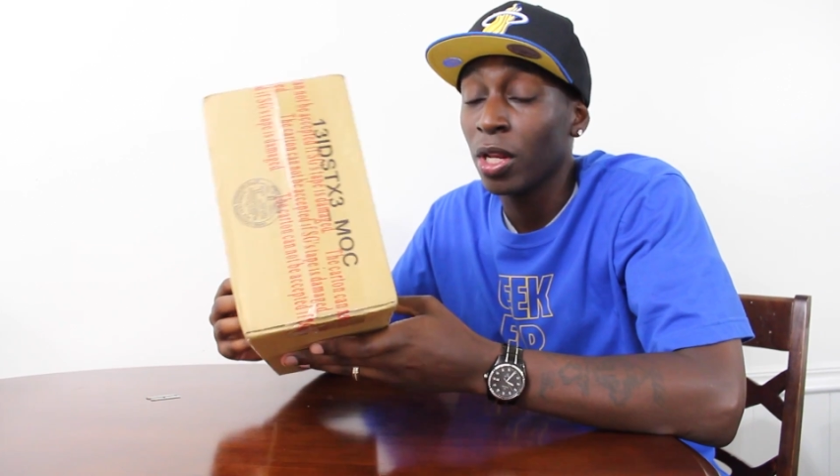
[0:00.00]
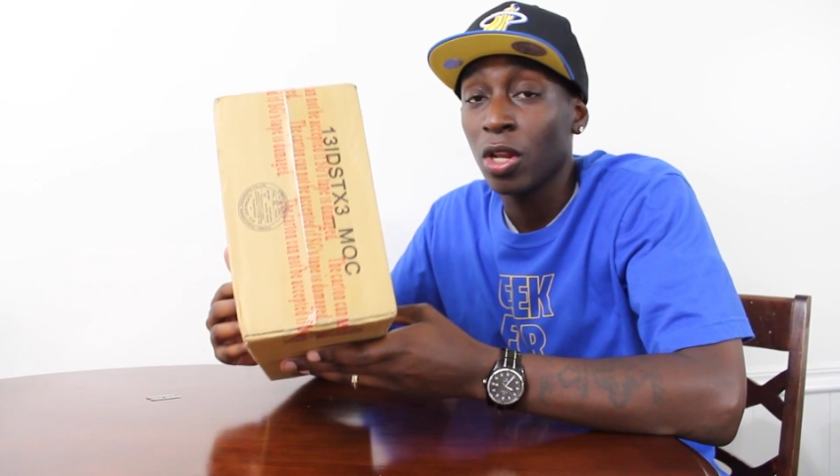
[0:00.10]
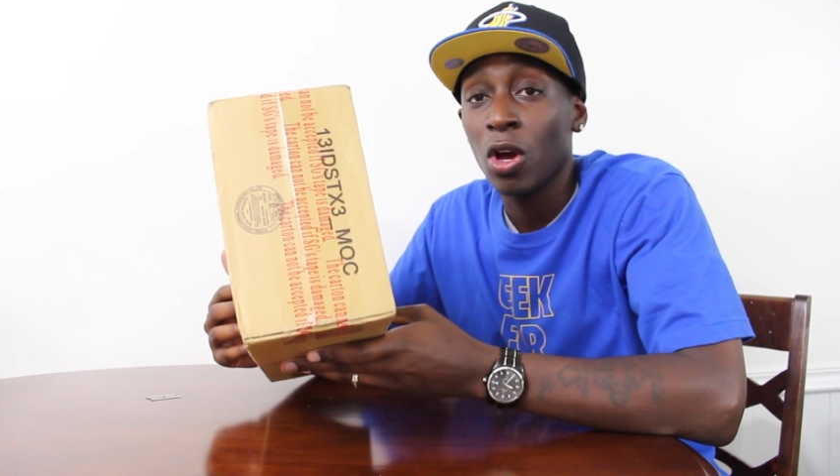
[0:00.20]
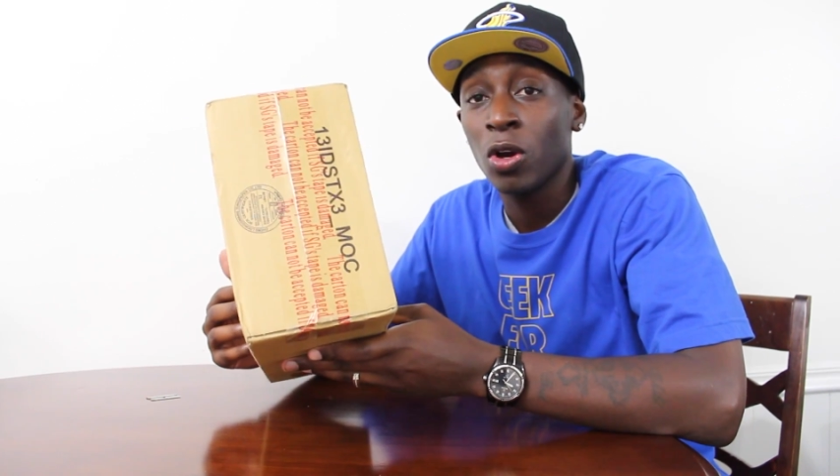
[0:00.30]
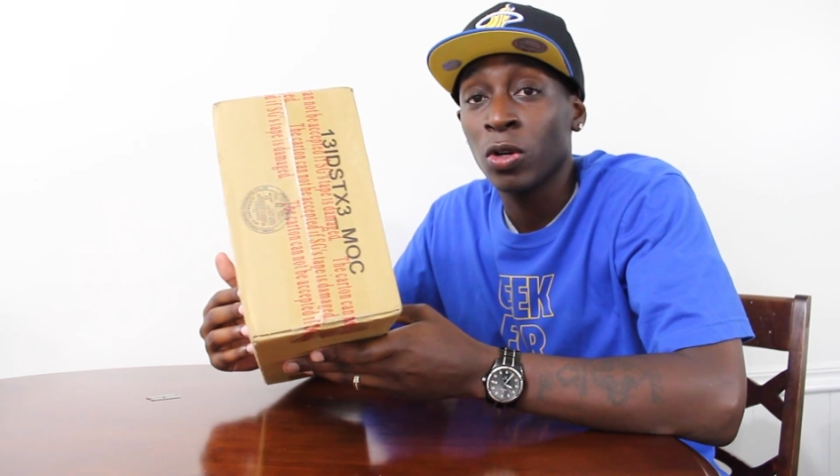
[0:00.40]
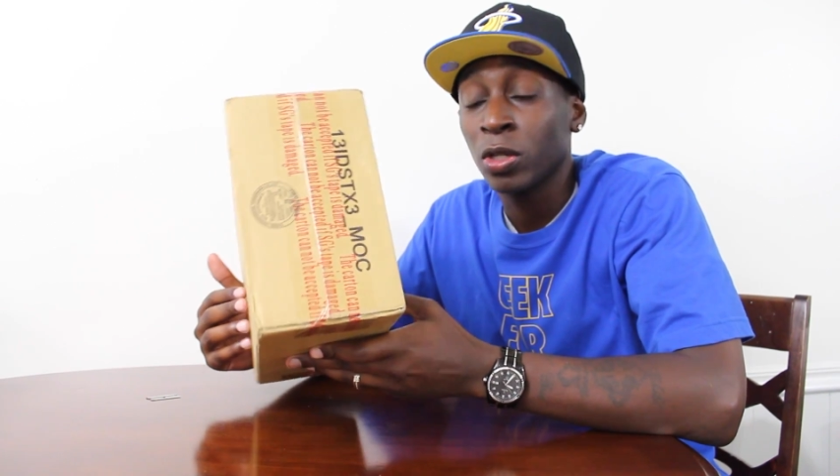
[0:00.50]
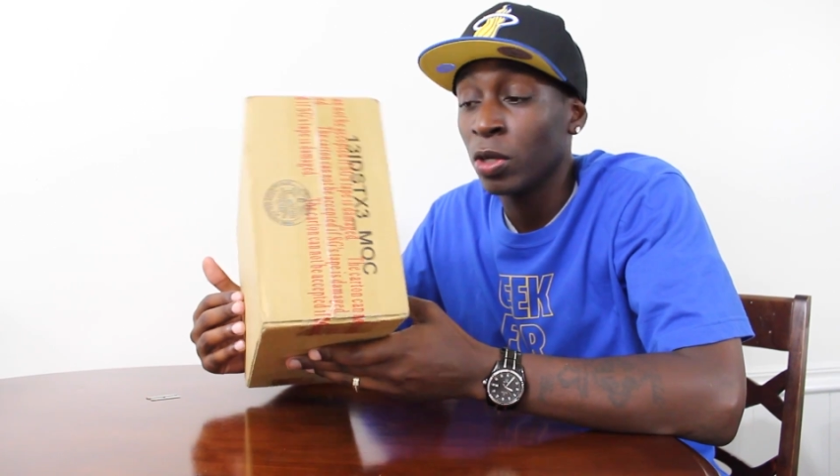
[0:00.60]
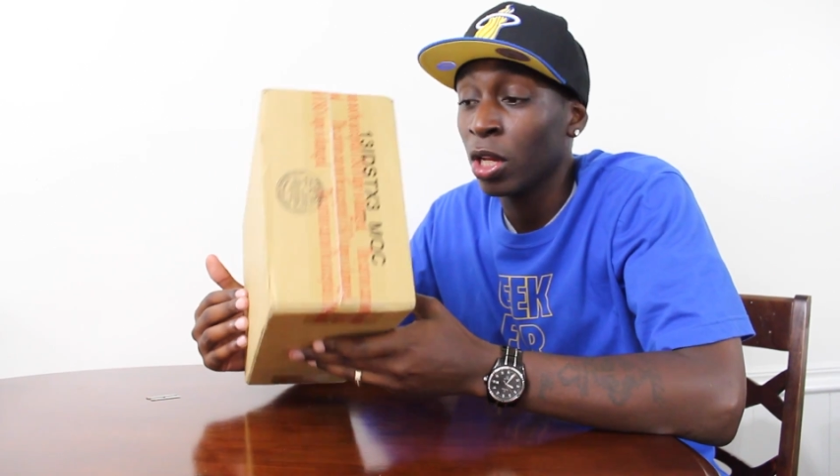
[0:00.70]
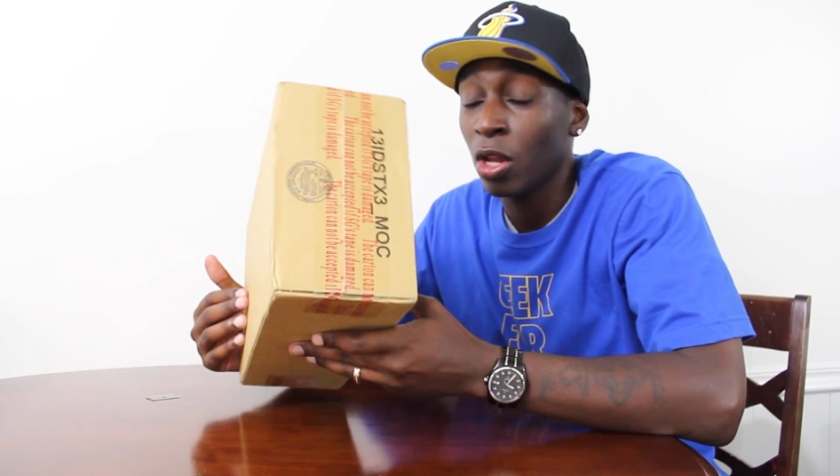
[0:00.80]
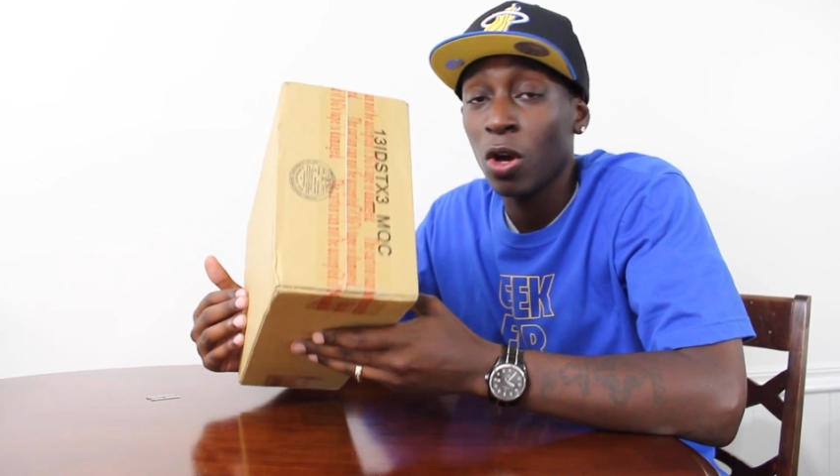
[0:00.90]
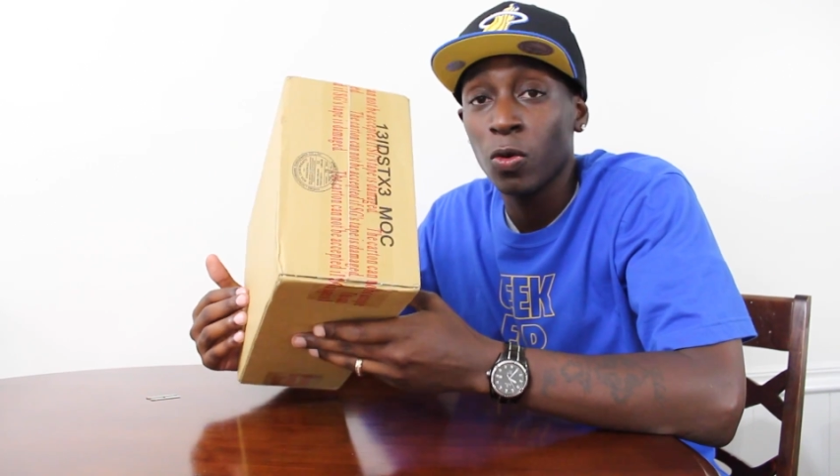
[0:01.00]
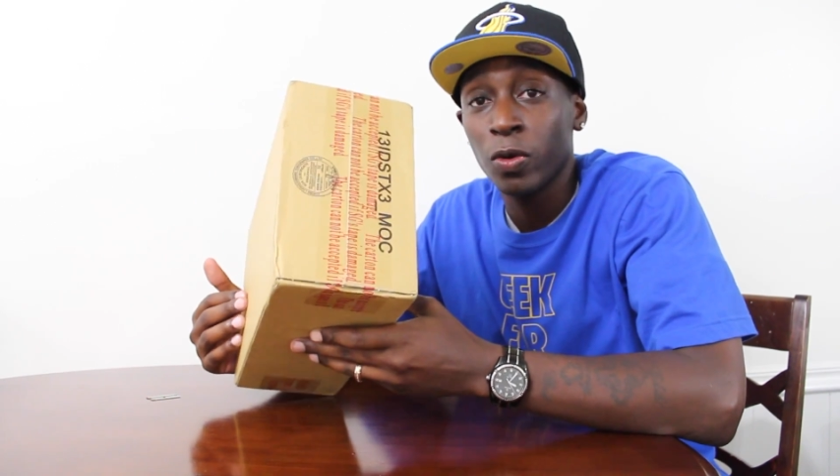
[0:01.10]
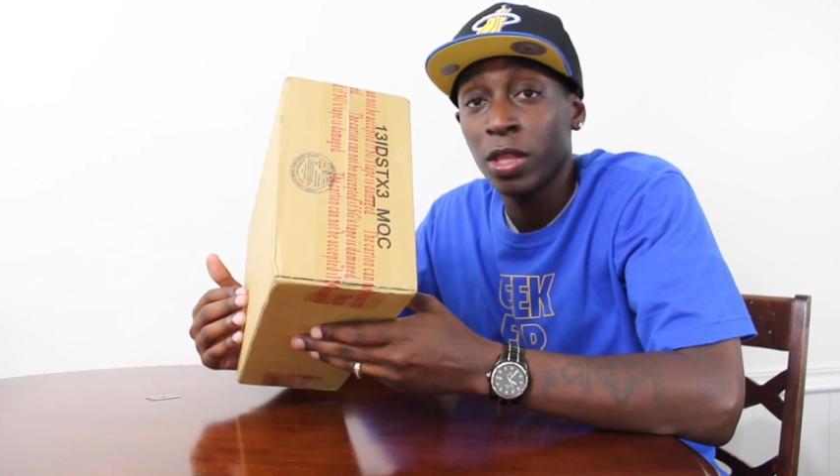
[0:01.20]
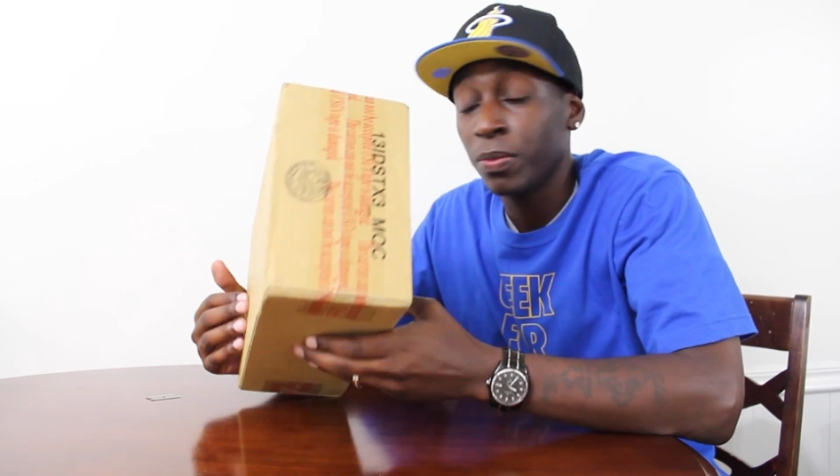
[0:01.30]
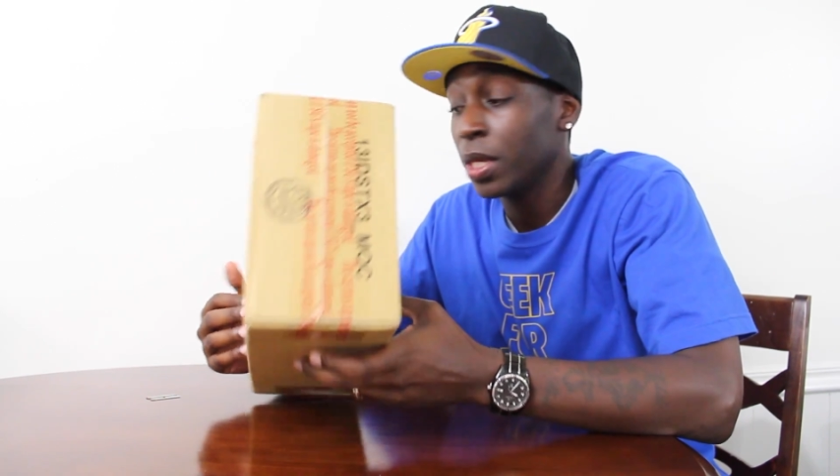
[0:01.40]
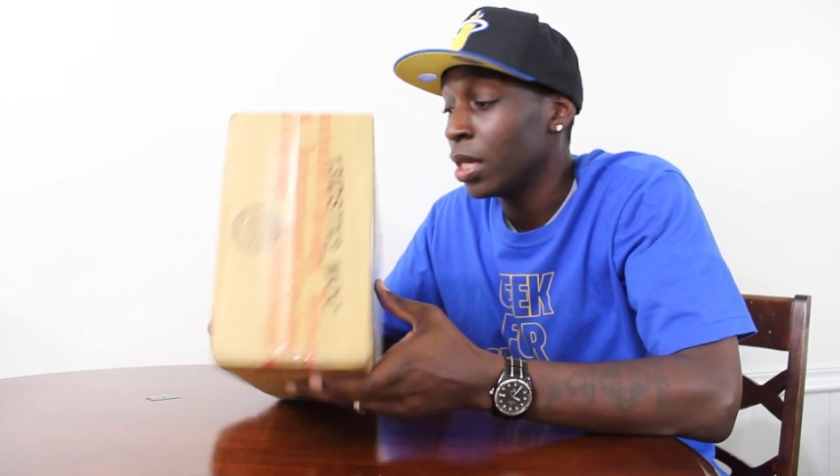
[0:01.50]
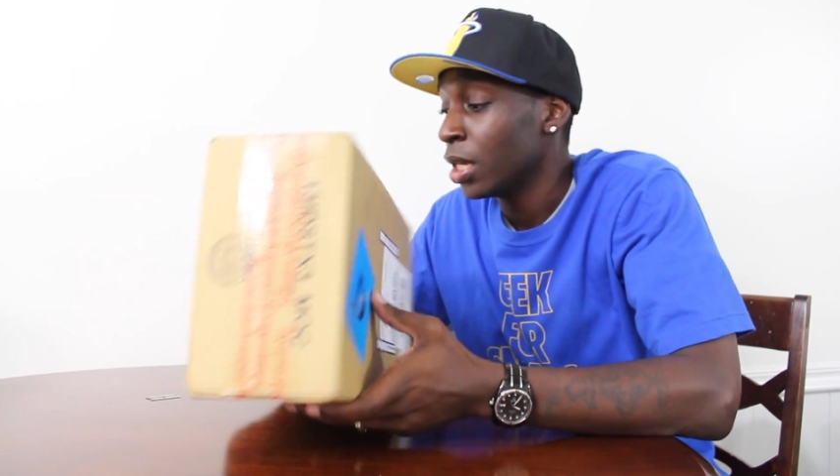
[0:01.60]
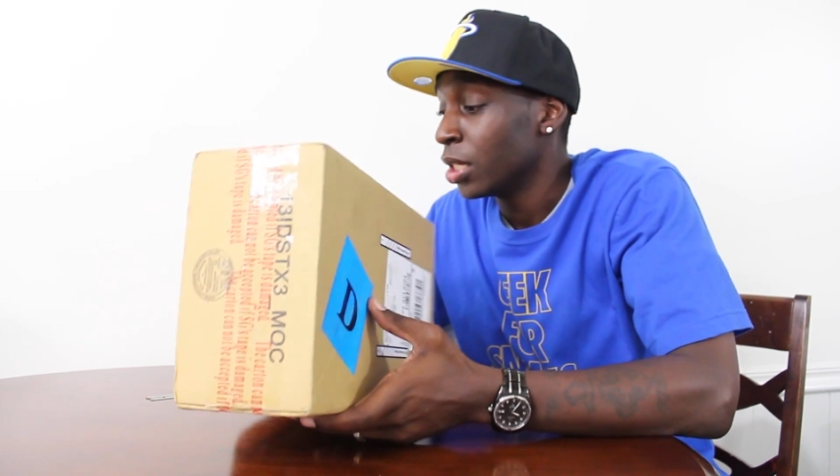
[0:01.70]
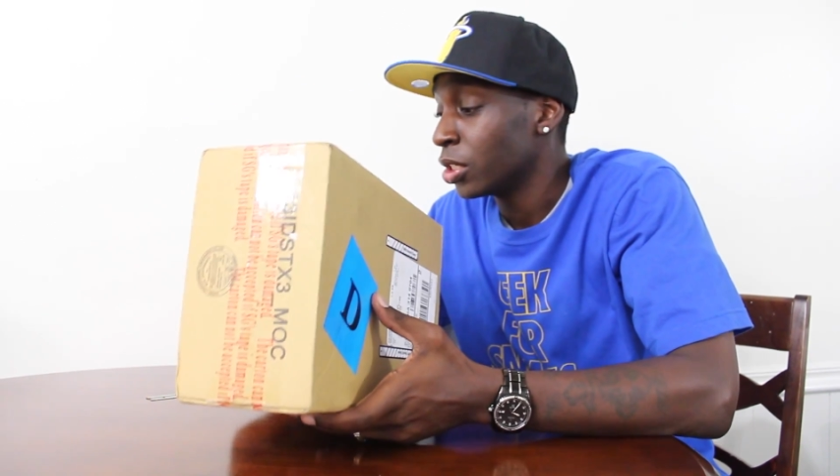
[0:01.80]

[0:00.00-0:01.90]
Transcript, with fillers: along along with me.